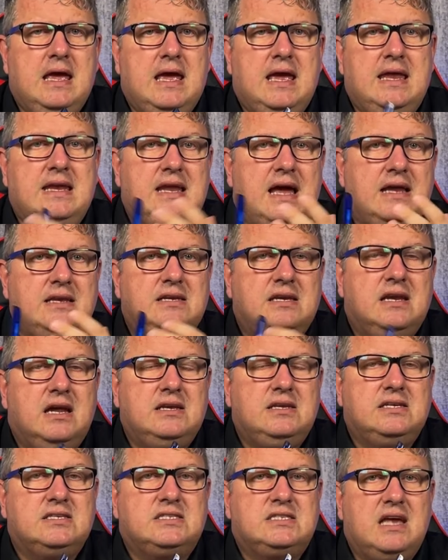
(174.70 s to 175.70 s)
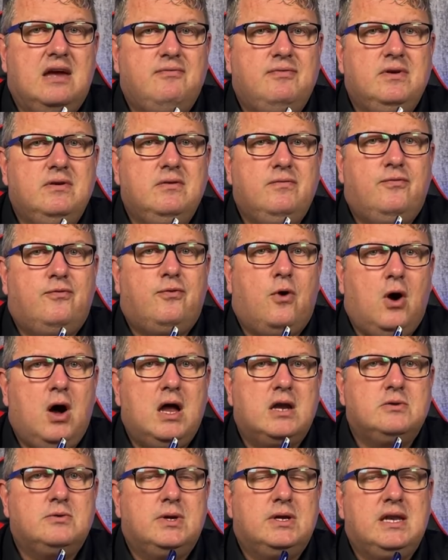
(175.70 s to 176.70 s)
In 1997,
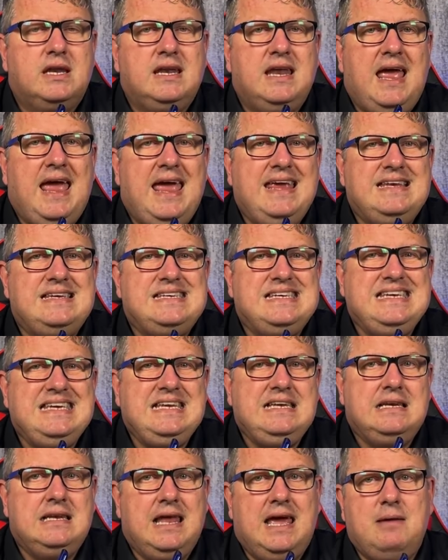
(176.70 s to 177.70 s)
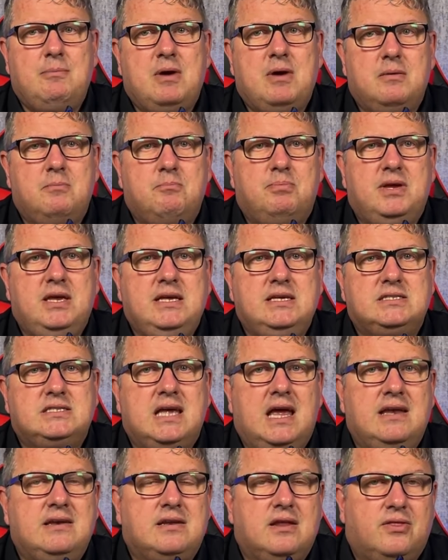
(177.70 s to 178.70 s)
418 Labour MPs
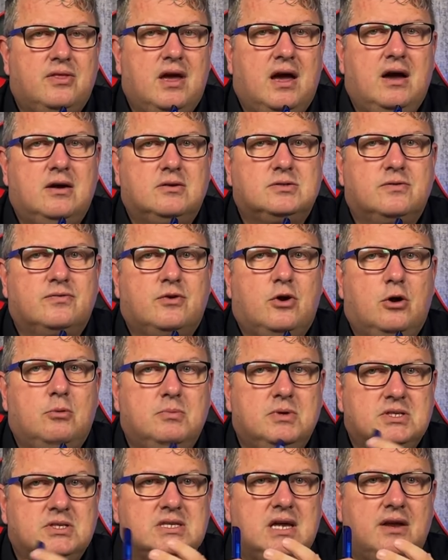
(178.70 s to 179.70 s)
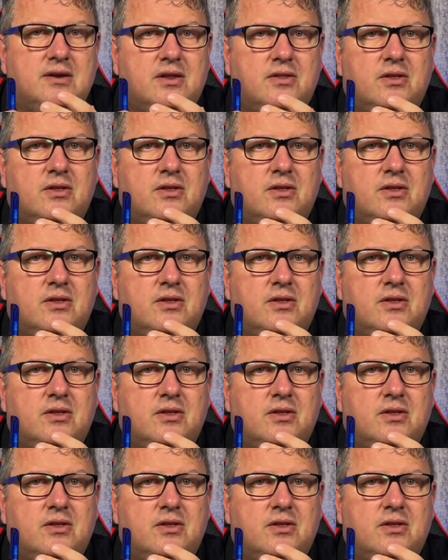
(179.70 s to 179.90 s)
entered the House of Commons under